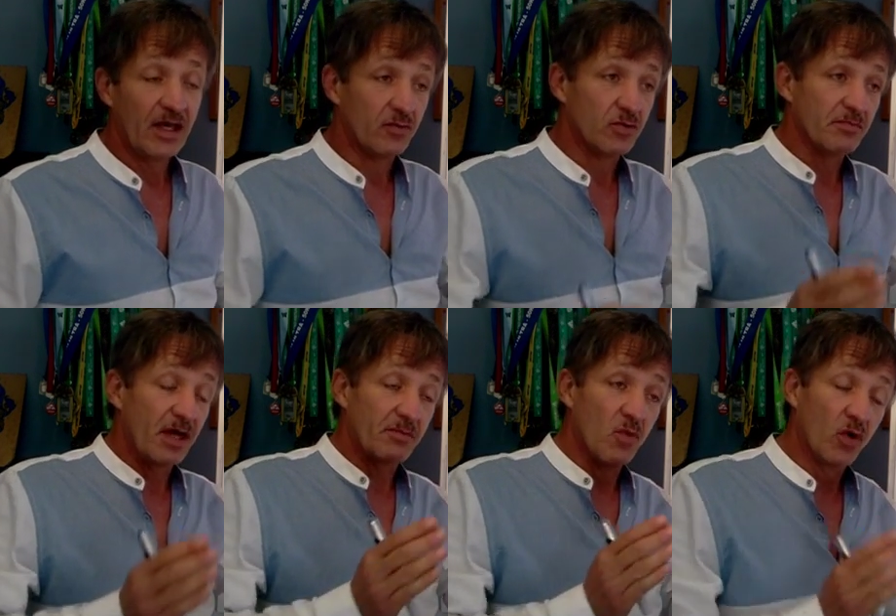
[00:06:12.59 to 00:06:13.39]
It would
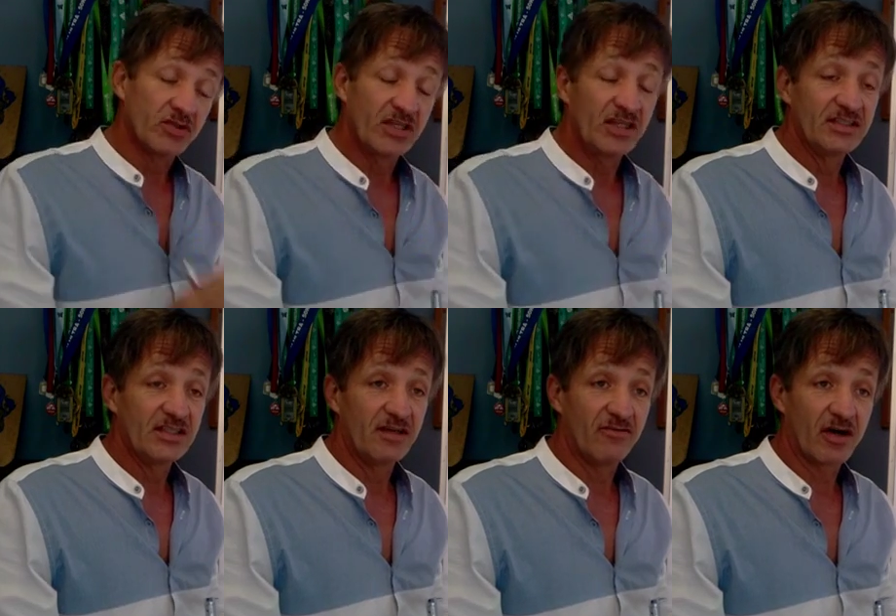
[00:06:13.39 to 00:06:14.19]
make more
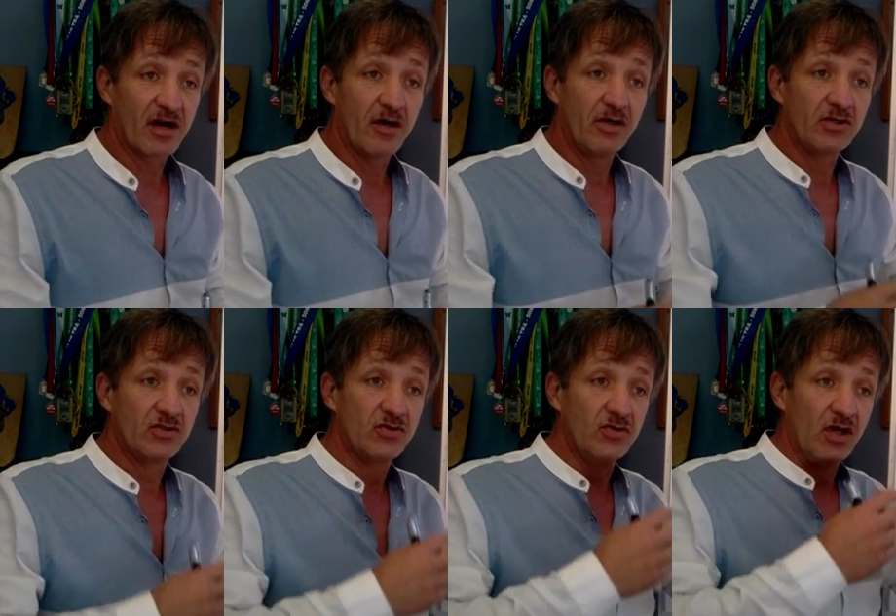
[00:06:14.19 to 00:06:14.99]
sense if I go
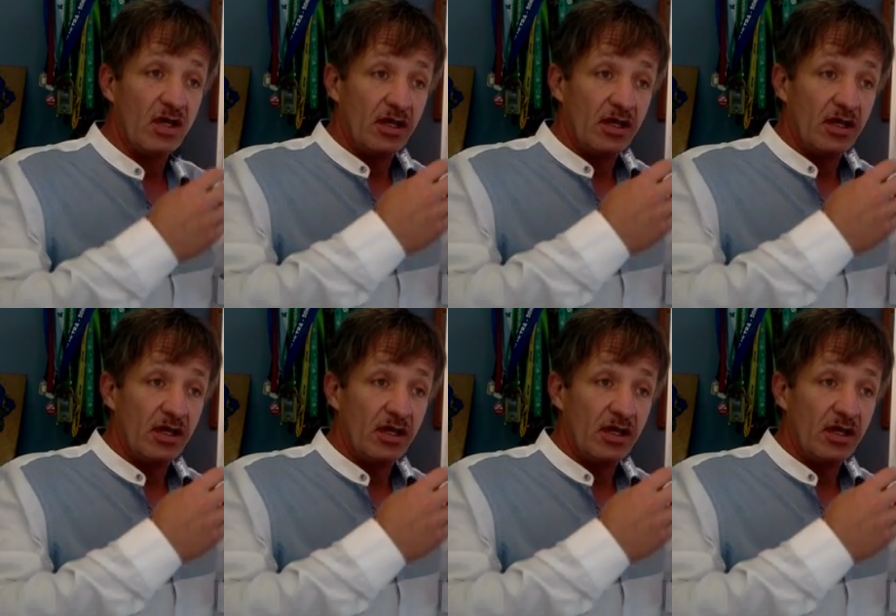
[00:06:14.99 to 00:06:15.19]
into